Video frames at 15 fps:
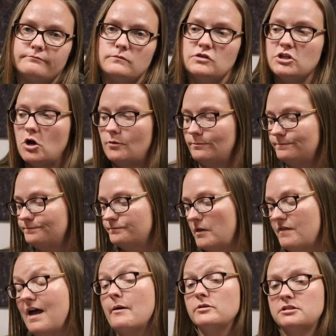So
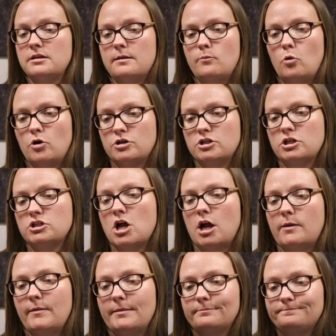that one's an important
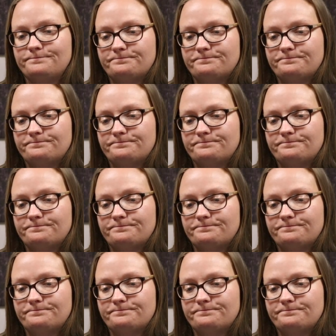document.